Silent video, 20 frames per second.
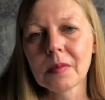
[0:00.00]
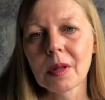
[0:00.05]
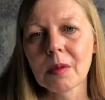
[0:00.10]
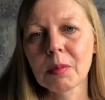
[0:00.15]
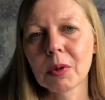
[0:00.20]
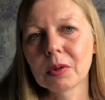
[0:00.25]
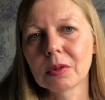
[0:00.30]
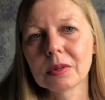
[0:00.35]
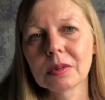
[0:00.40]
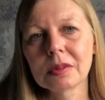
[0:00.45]

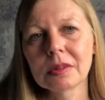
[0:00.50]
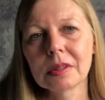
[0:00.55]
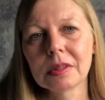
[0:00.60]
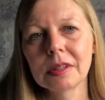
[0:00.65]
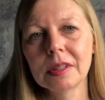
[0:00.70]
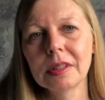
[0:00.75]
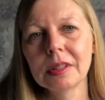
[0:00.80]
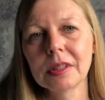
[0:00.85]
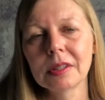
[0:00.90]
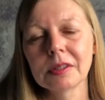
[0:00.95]
but
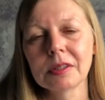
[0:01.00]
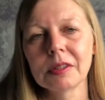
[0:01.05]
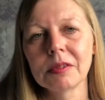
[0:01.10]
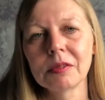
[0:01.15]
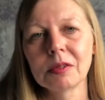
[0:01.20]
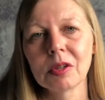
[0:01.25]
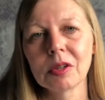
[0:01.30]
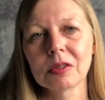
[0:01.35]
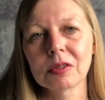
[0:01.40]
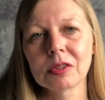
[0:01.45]
you know,
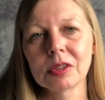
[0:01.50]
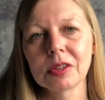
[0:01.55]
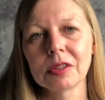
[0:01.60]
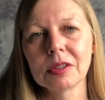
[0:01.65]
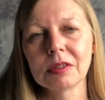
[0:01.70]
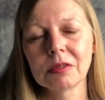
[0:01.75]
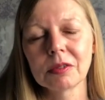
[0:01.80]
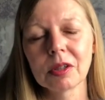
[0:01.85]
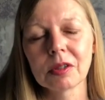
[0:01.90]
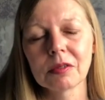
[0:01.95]
you've got to,
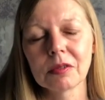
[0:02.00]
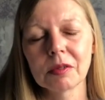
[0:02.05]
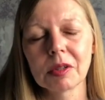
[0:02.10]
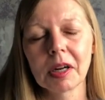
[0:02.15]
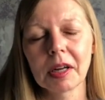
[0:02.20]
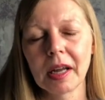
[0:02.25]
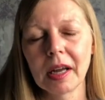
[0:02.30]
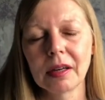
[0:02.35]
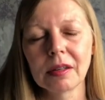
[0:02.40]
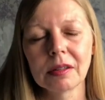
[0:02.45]
you've got,
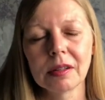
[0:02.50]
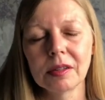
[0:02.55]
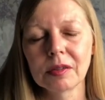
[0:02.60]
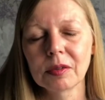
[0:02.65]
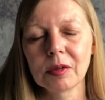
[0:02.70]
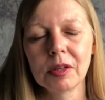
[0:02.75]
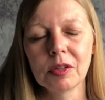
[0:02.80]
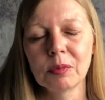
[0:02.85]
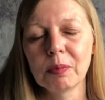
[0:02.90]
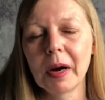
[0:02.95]
again, it's
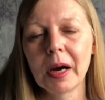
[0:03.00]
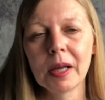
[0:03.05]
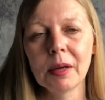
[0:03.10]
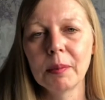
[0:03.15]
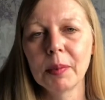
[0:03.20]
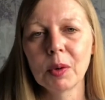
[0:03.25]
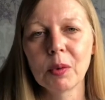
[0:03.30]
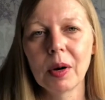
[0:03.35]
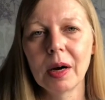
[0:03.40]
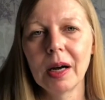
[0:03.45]
it's buyer
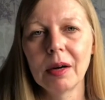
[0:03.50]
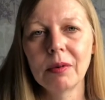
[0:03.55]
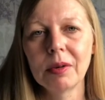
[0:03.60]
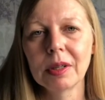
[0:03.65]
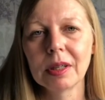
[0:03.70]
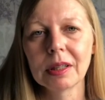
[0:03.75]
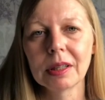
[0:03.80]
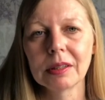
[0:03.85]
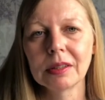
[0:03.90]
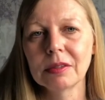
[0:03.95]
beware
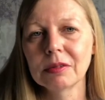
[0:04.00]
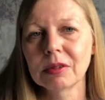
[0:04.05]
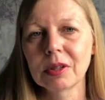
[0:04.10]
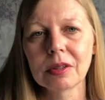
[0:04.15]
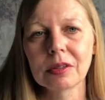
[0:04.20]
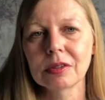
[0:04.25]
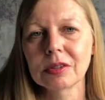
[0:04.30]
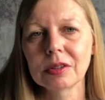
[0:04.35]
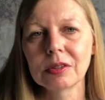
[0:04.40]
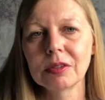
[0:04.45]
really. You've
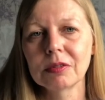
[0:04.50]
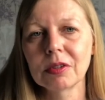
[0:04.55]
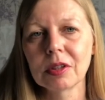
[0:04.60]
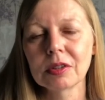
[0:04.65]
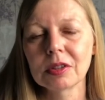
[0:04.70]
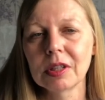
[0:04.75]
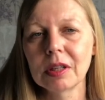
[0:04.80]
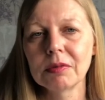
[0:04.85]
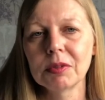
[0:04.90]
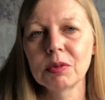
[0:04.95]
got to, you've
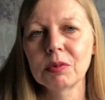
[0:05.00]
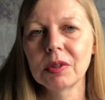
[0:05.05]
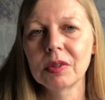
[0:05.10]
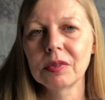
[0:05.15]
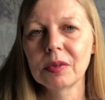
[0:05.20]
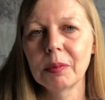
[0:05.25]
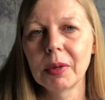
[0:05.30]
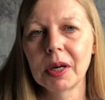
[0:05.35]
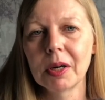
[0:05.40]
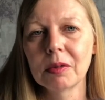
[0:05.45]
got to have your
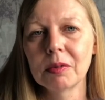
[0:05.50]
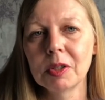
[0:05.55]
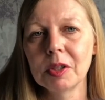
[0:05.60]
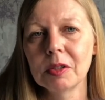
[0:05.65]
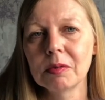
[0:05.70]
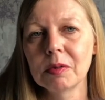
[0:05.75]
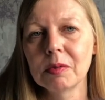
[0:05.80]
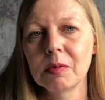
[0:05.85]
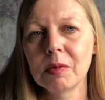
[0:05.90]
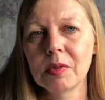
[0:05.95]
wits about
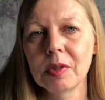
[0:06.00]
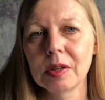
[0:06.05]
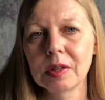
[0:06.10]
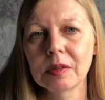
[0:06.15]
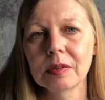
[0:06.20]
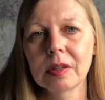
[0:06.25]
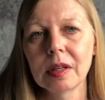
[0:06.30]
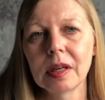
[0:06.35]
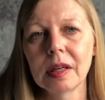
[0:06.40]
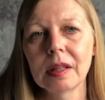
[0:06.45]
you with
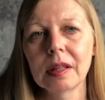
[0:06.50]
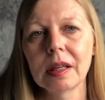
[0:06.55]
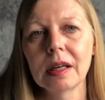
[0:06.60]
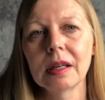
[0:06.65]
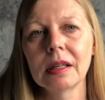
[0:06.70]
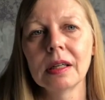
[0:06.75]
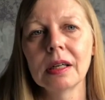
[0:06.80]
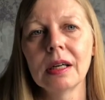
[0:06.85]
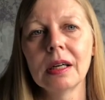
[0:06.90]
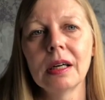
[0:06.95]
things like
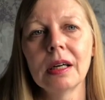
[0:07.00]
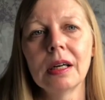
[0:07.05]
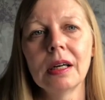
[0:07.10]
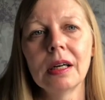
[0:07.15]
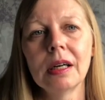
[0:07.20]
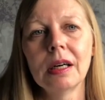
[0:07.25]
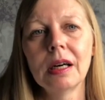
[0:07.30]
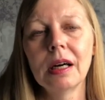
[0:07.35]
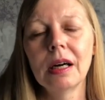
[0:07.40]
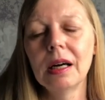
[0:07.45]
that.
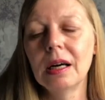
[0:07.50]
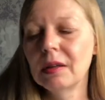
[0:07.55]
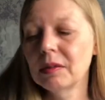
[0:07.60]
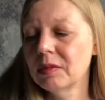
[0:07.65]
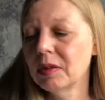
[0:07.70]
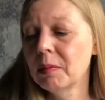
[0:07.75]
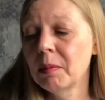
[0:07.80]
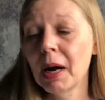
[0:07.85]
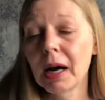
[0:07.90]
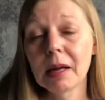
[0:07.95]
Uh,
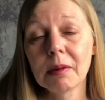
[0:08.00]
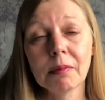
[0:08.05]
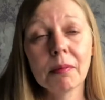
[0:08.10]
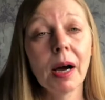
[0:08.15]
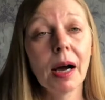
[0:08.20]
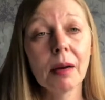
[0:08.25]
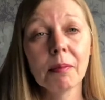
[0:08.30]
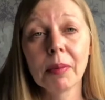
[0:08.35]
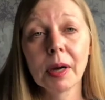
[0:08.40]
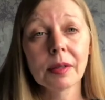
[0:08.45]
so my
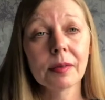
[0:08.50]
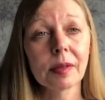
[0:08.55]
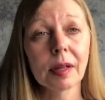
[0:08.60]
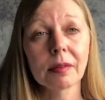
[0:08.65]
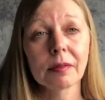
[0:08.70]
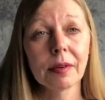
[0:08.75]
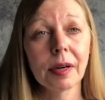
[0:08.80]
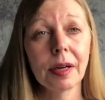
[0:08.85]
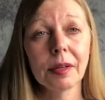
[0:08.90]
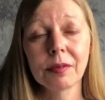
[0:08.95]
my best
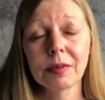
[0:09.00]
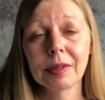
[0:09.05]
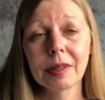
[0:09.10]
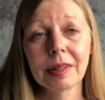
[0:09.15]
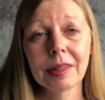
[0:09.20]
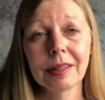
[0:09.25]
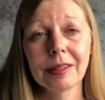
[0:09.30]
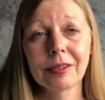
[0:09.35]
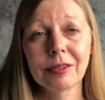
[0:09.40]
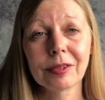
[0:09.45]
advice
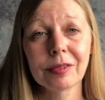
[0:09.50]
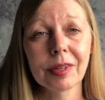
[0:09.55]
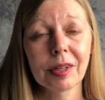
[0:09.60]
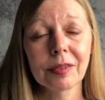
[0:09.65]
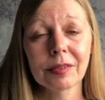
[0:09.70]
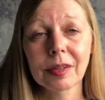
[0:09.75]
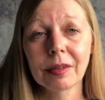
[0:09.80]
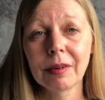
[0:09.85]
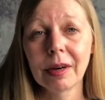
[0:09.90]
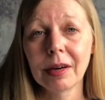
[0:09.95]
really is just
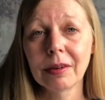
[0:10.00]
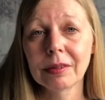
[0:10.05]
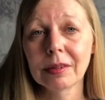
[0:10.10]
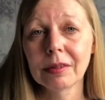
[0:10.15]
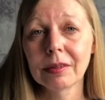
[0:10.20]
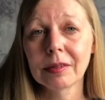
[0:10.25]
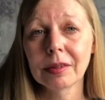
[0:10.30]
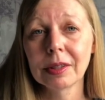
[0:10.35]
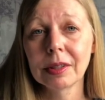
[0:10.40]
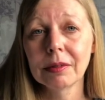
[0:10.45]
ask around
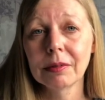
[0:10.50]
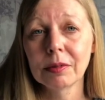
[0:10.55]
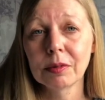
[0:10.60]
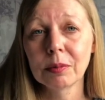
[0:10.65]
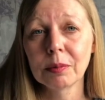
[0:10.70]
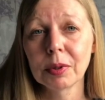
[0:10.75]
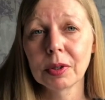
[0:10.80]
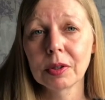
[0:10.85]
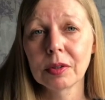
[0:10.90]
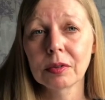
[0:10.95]
and see if
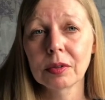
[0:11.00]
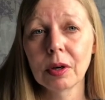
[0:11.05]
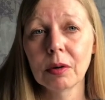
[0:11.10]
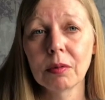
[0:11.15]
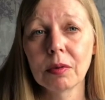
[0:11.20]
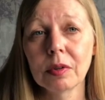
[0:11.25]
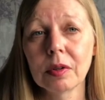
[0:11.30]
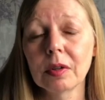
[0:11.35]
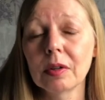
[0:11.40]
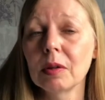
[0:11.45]
somebody's got
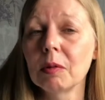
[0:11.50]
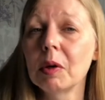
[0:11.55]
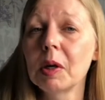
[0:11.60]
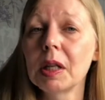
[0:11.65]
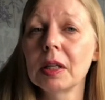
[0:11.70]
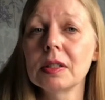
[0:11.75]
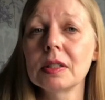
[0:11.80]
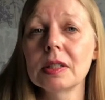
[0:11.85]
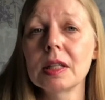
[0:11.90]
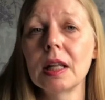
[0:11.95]
one that they're
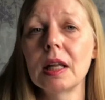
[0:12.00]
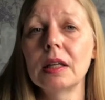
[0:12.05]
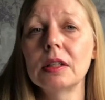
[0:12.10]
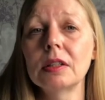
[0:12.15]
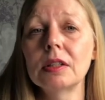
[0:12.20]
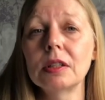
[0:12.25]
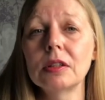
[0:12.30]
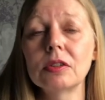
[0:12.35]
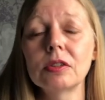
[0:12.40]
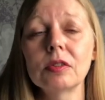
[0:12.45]
willing to
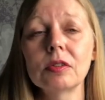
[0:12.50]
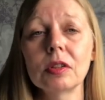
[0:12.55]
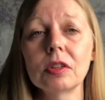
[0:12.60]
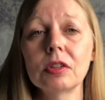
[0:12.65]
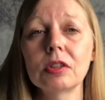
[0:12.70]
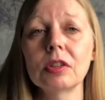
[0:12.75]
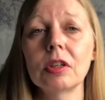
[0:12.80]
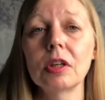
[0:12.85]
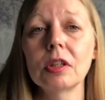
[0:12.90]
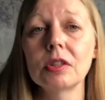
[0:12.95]
lend you, just on a
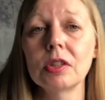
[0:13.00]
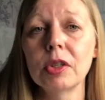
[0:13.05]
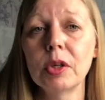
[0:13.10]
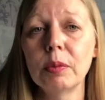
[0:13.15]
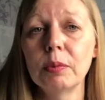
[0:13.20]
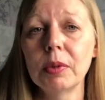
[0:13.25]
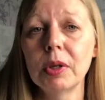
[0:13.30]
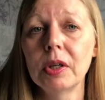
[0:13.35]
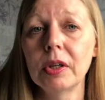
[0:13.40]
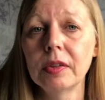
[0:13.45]
short
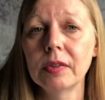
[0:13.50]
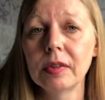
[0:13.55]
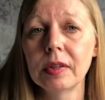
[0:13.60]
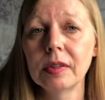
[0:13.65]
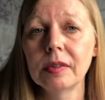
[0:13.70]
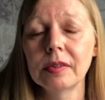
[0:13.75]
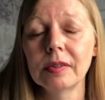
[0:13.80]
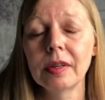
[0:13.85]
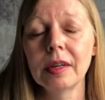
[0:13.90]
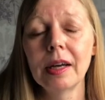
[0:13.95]
term
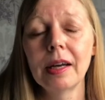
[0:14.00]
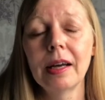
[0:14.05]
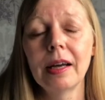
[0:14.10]
basis,